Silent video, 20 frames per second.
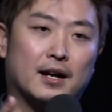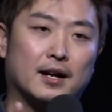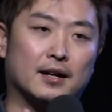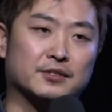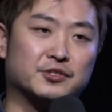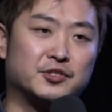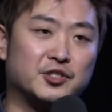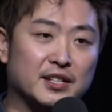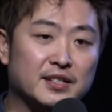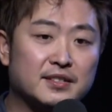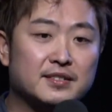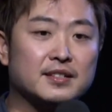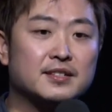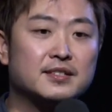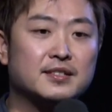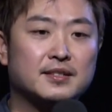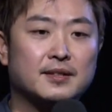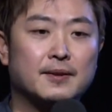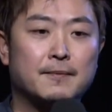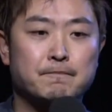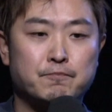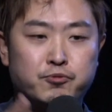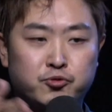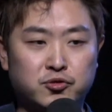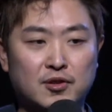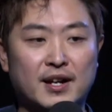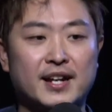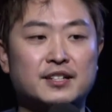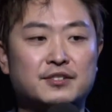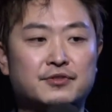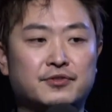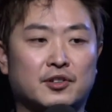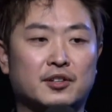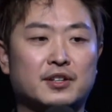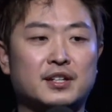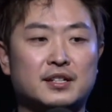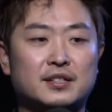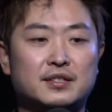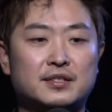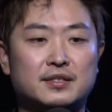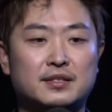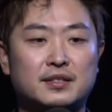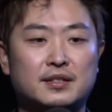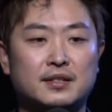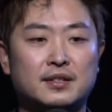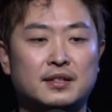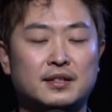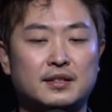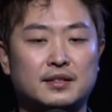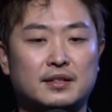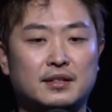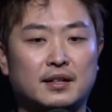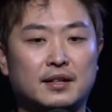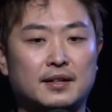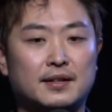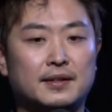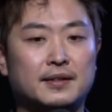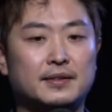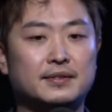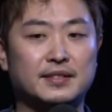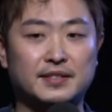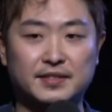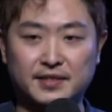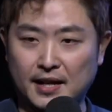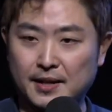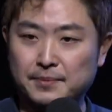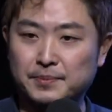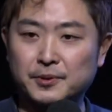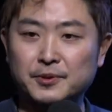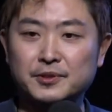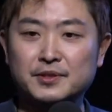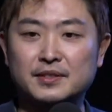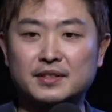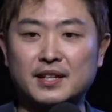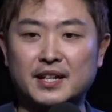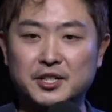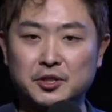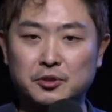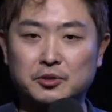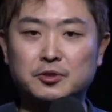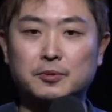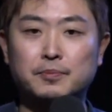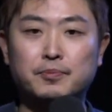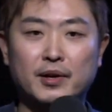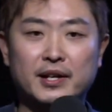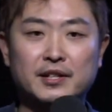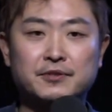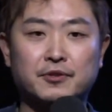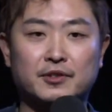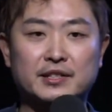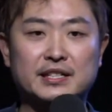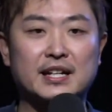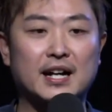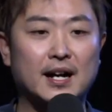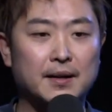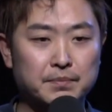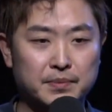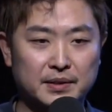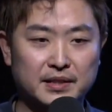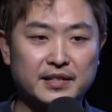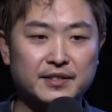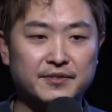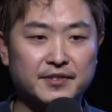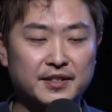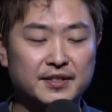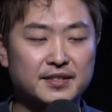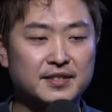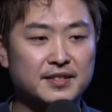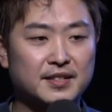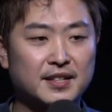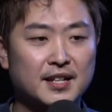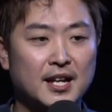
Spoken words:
Jesus prays for his disciples and he also prays for the unbelievers.